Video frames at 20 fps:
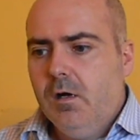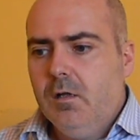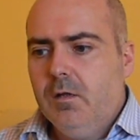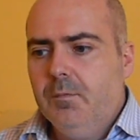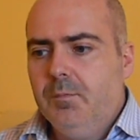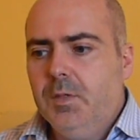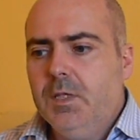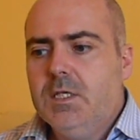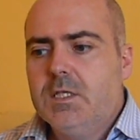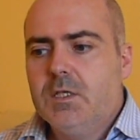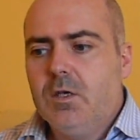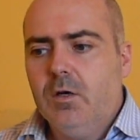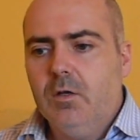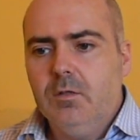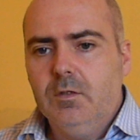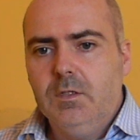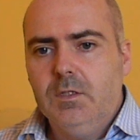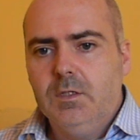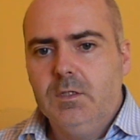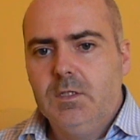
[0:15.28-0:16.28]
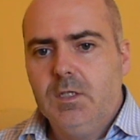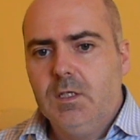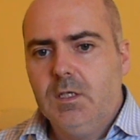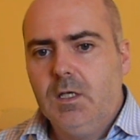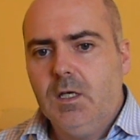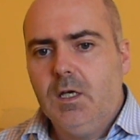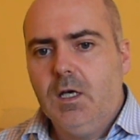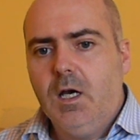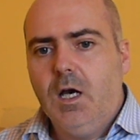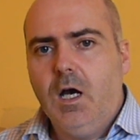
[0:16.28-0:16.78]
The Police Scotland
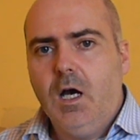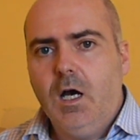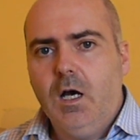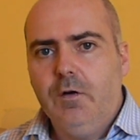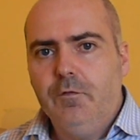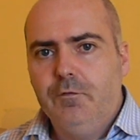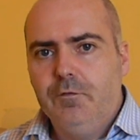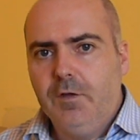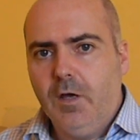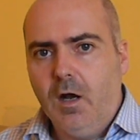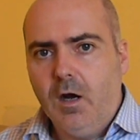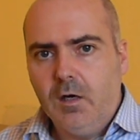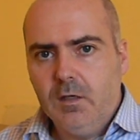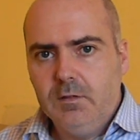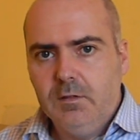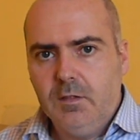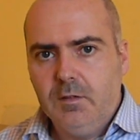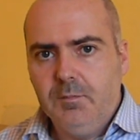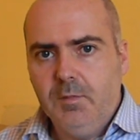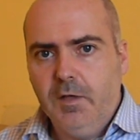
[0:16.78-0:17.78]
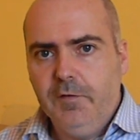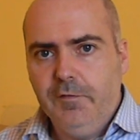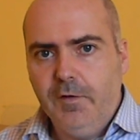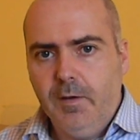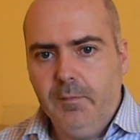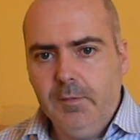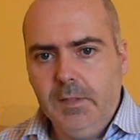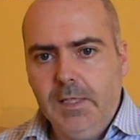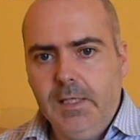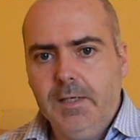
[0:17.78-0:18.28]
have targeted my
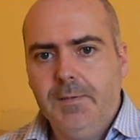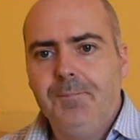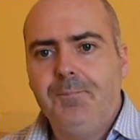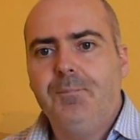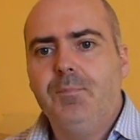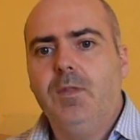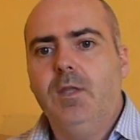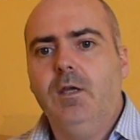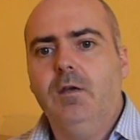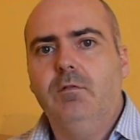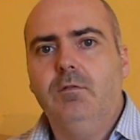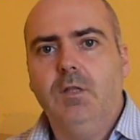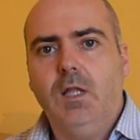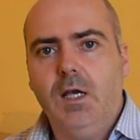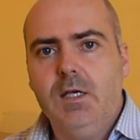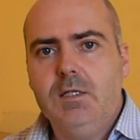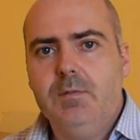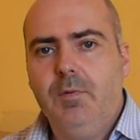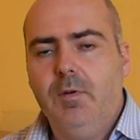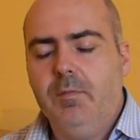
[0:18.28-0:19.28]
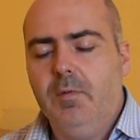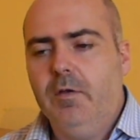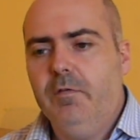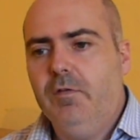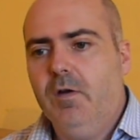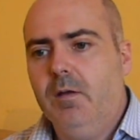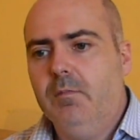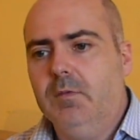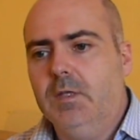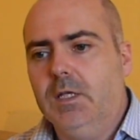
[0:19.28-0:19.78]
family, they have lied about my
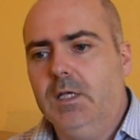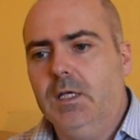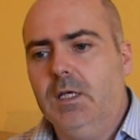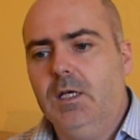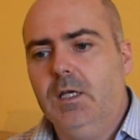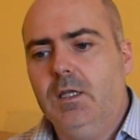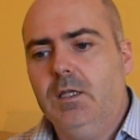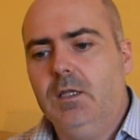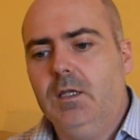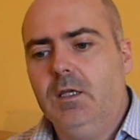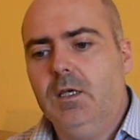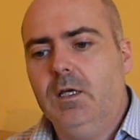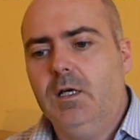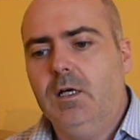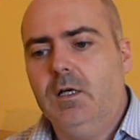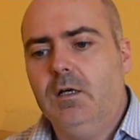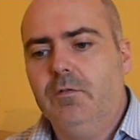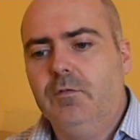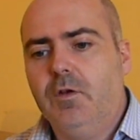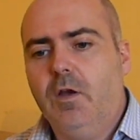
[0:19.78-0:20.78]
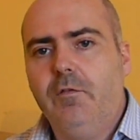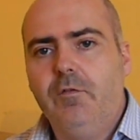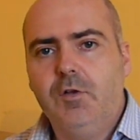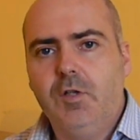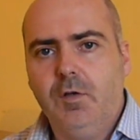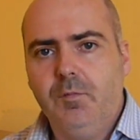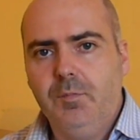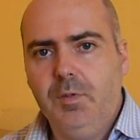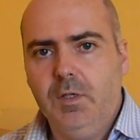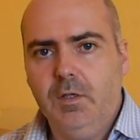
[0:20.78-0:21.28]
family, they have covered
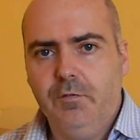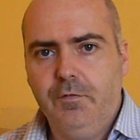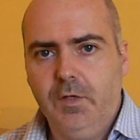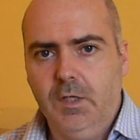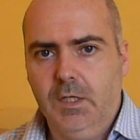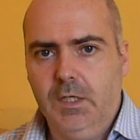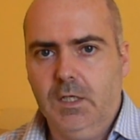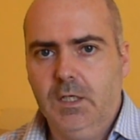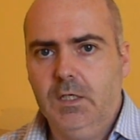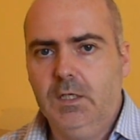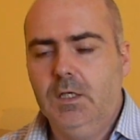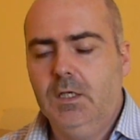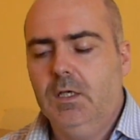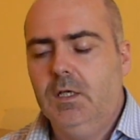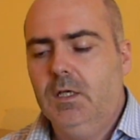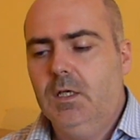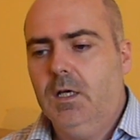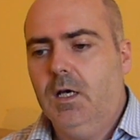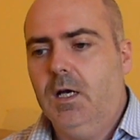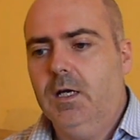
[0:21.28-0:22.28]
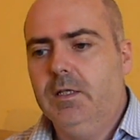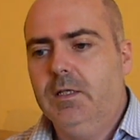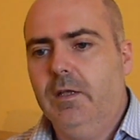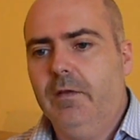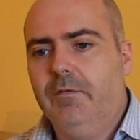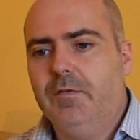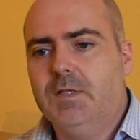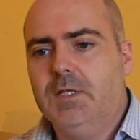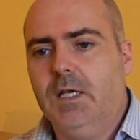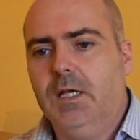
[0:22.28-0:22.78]
up paedophilia, and they
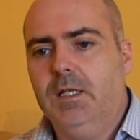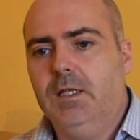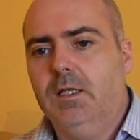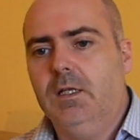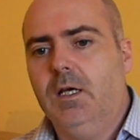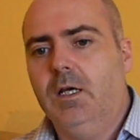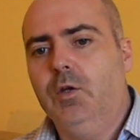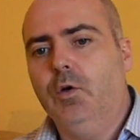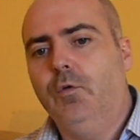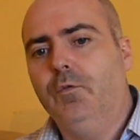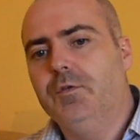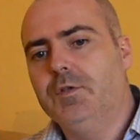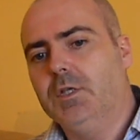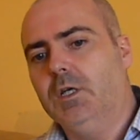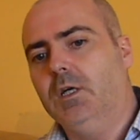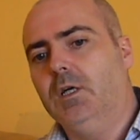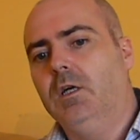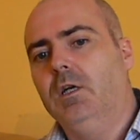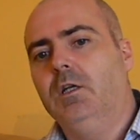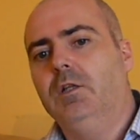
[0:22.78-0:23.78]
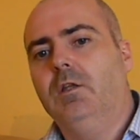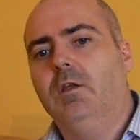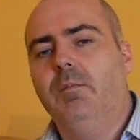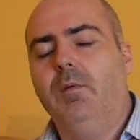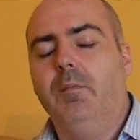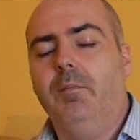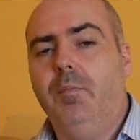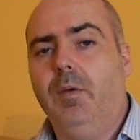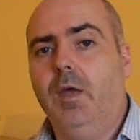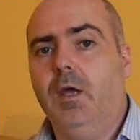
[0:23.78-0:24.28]
have sent an officer to
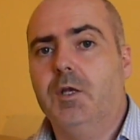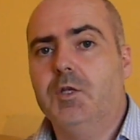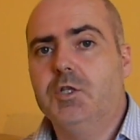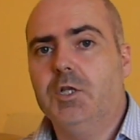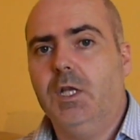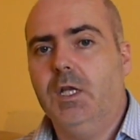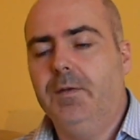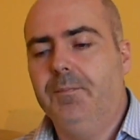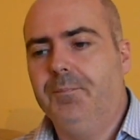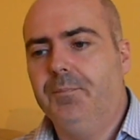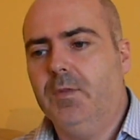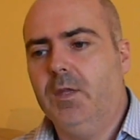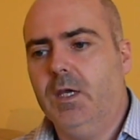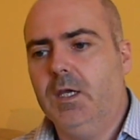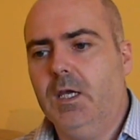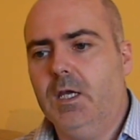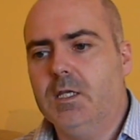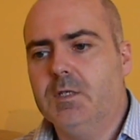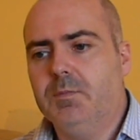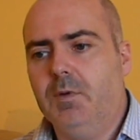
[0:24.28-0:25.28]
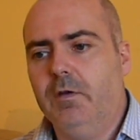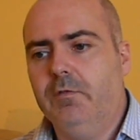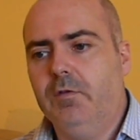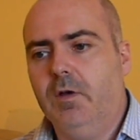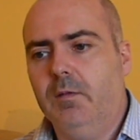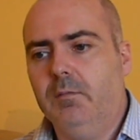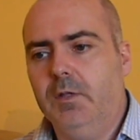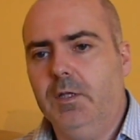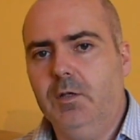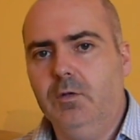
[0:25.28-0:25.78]
commit perjury against my
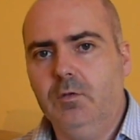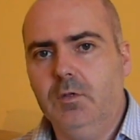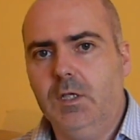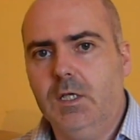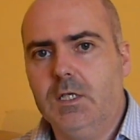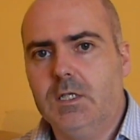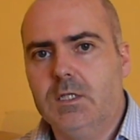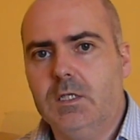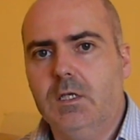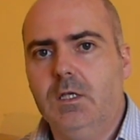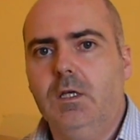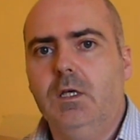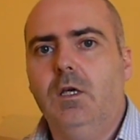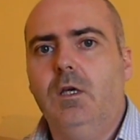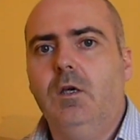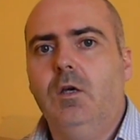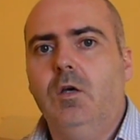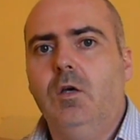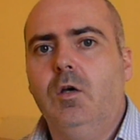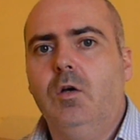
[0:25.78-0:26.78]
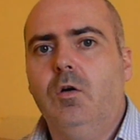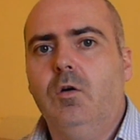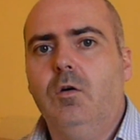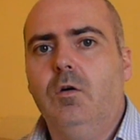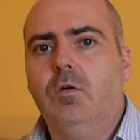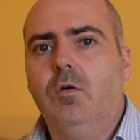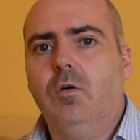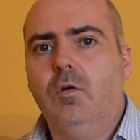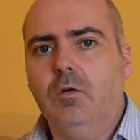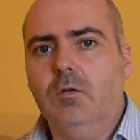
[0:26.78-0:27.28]
family, no less,
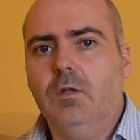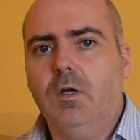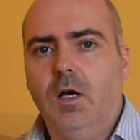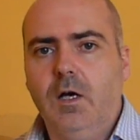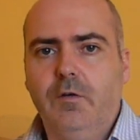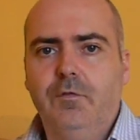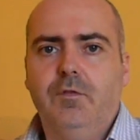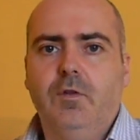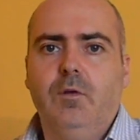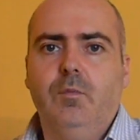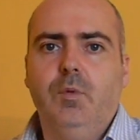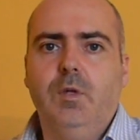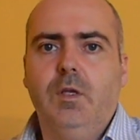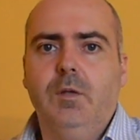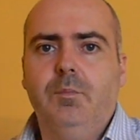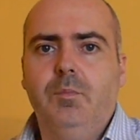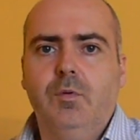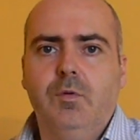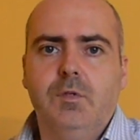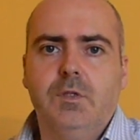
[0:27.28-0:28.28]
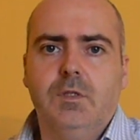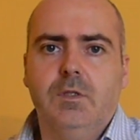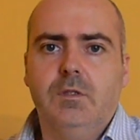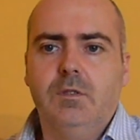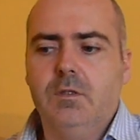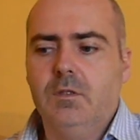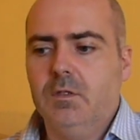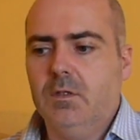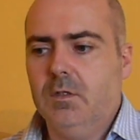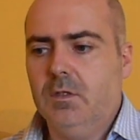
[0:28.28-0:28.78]
all after we reported
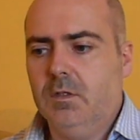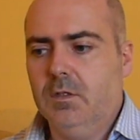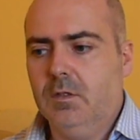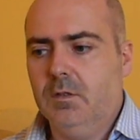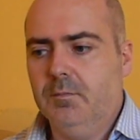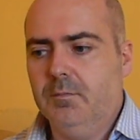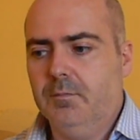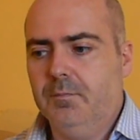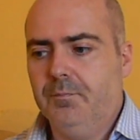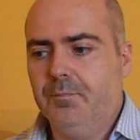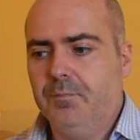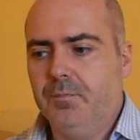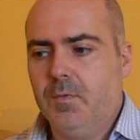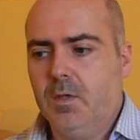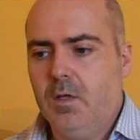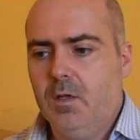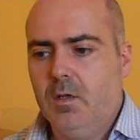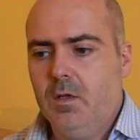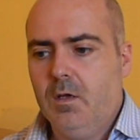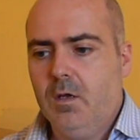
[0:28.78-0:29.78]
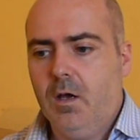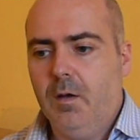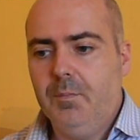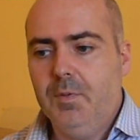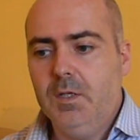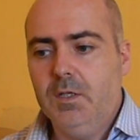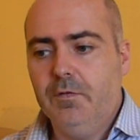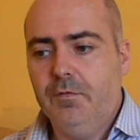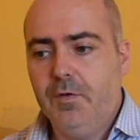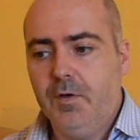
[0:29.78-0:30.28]
a
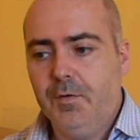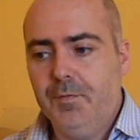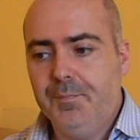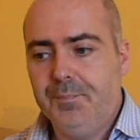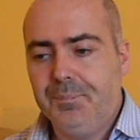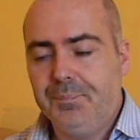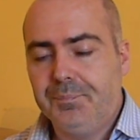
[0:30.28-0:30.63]
paedophile.